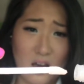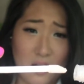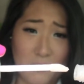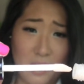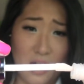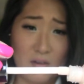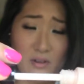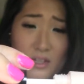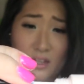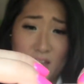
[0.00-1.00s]
Um, I
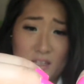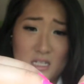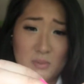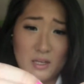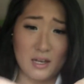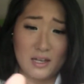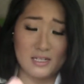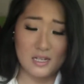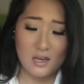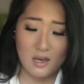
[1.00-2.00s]
really like this
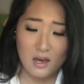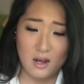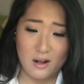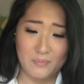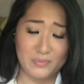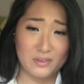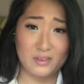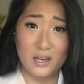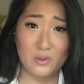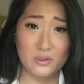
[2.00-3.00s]
because um,
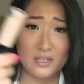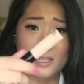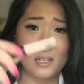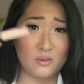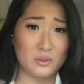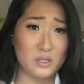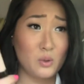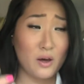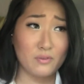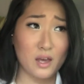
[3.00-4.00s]
not only is it only
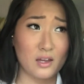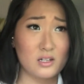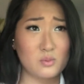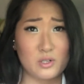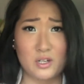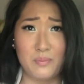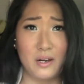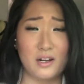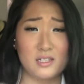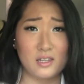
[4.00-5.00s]
$12, which
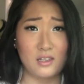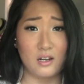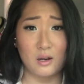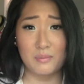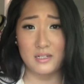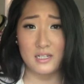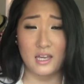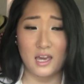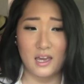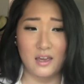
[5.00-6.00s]
compared to the Urban
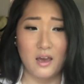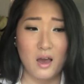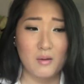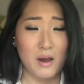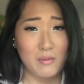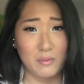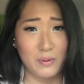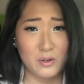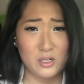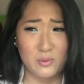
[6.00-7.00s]
Decay Primer
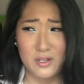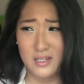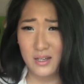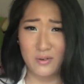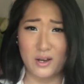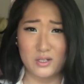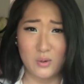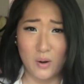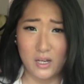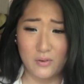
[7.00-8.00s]
Potion, which is like around
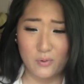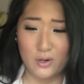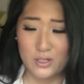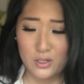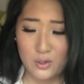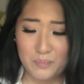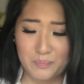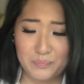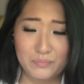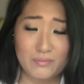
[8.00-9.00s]
20 for a
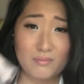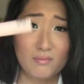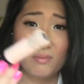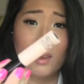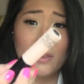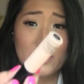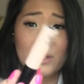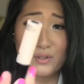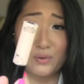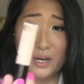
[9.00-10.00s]
tube,
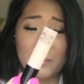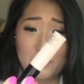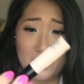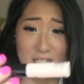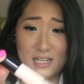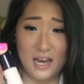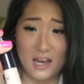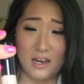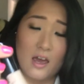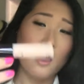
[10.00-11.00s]
this is a great price
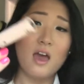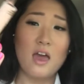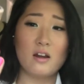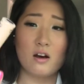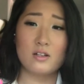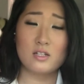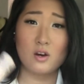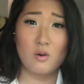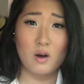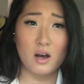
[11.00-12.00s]
tag. And
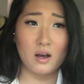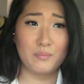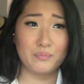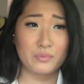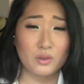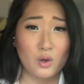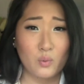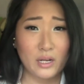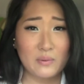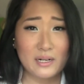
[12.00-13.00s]
also, um,
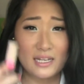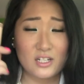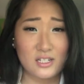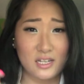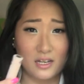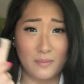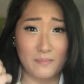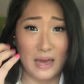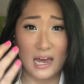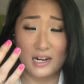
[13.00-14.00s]
when I want to get just like a
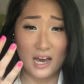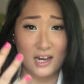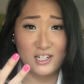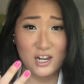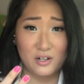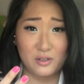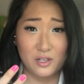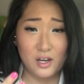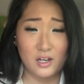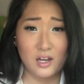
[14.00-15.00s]
matte eyeshadow
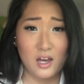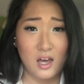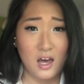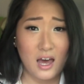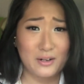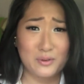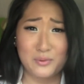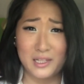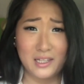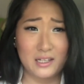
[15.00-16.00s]
look, I
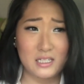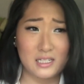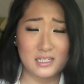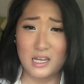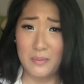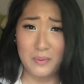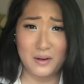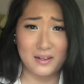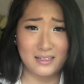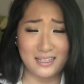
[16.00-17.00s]
don't really like to slap
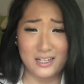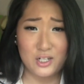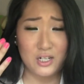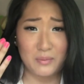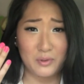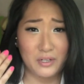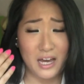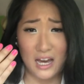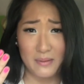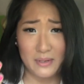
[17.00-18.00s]
on like a shimmery
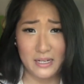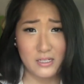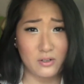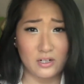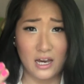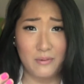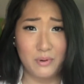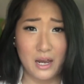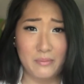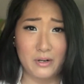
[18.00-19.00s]
eye base or an eye
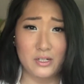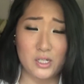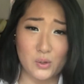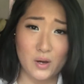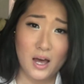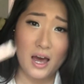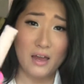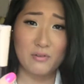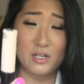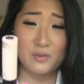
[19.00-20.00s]
primer, so
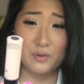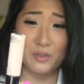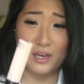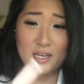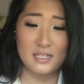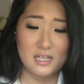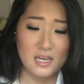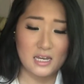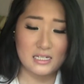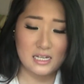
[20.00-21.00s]
I reach for this.
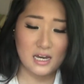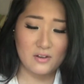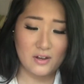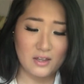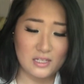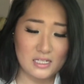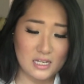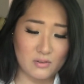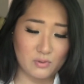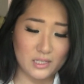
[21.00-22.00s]
It's kind of got this
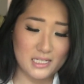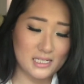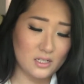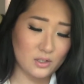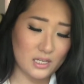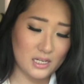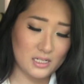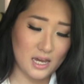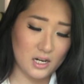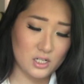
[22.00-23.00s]
like really
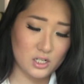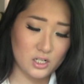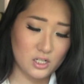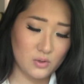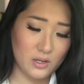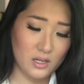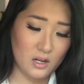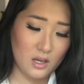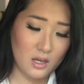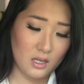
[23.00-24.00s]
silky texture to it.